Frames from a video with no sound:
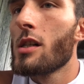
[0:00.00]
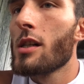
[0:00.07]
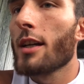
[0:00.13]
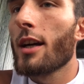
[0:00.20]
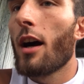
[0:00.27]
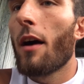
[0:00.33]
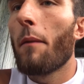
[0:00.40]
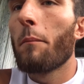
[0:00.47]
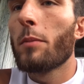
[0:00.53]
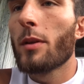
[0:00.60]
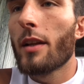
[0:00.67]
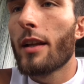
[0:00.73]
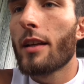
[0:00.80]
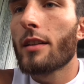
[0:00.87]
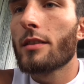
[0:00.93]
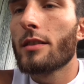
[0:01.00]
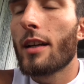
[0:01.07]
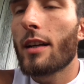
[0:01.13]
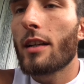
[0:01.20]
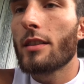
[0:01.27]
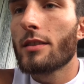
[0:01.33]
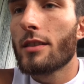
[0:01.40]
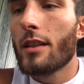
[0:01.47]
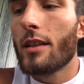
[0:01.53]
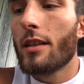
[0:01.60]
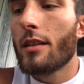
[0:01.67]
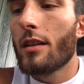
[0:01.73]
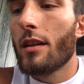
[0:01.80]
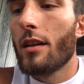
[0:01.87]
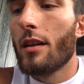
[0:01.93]
complex, like I
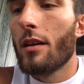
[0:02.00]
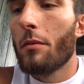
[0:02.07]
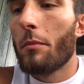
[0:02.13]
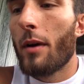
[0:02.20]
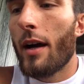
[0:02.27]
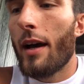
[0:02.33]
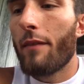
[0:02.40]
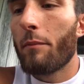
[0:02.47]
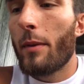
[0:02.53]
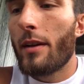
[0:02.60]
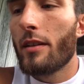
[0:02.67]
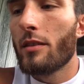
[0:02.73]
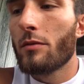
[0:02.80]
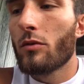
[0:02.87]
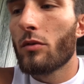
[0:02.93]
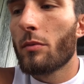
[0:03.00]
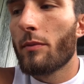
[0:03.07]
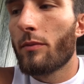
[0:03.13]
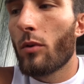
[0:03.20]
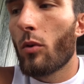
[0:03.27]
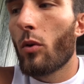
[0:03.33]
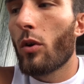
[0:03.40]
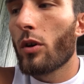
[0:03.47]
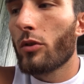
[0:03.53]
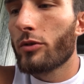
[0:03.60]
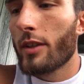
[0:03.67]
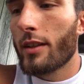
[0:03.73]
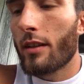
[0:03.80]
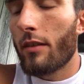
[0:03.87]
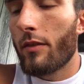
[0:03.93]
said. I haven't made this one before. Go
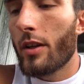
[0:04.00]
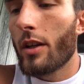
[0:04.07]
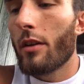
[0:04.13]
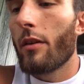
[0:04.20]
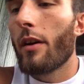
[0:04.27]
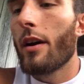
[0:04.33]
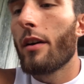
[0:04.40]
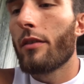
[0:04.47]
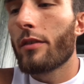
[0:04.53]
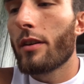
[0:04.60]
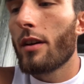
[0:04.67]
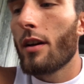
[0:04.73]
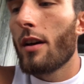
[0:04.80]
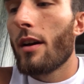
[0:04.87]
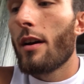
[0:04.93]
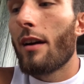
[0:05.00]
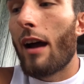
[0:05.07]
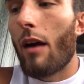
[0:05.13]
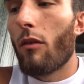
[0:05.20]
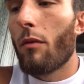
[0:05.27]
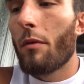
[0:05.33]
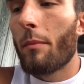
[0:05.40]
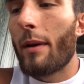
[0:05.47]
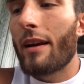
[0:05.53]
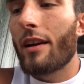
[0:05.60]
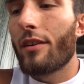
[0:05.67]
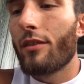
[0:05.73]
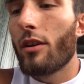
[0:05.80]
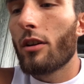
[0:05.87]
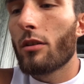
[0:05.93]
check that video out. I will be
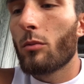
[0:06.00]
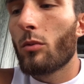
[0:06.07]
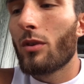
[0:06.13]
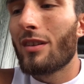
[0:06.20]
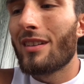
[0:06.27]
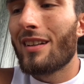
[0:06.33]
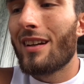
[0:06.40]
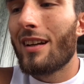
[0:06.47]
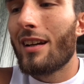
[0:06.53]
making another one